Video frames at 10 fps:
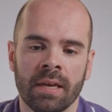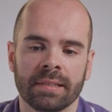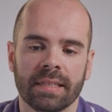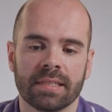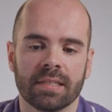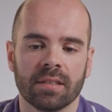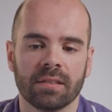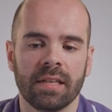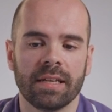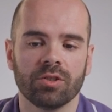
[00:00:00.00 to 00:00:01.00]
They start
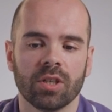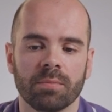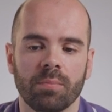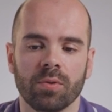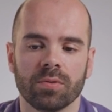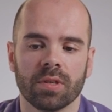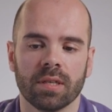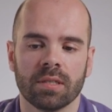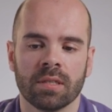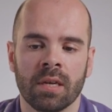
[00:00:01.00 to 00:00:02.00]
the electrical
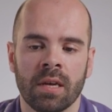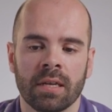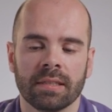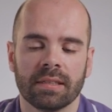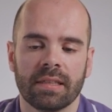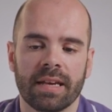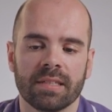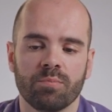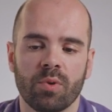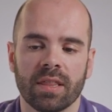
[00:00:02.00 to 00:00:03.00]
impulses that then
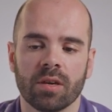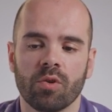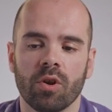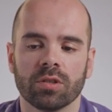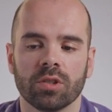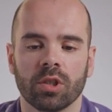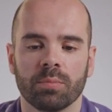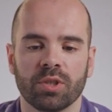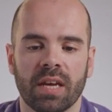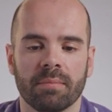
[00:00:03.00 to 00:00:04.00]
spread across the top
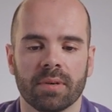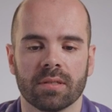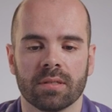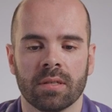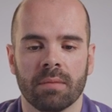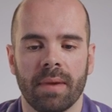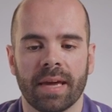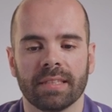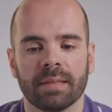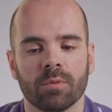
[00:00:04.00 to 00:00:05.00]
chambers,
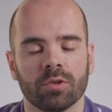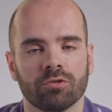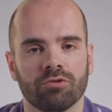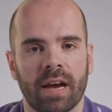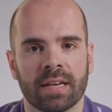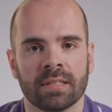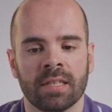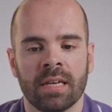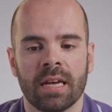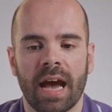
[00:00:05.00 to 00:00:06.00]
making them contract
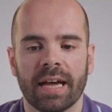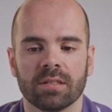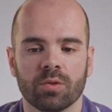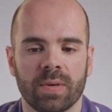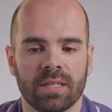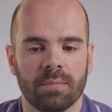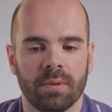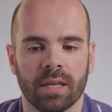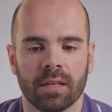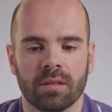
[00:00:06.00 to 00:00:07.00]
and squeeze the
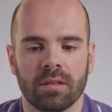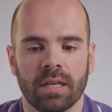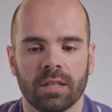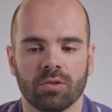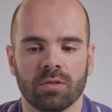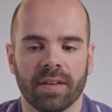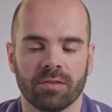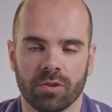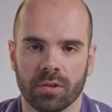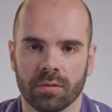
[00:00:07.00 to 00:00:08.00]
blood into the
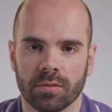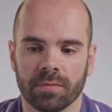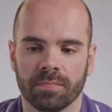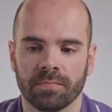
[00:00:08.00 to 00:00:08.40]
ventricles.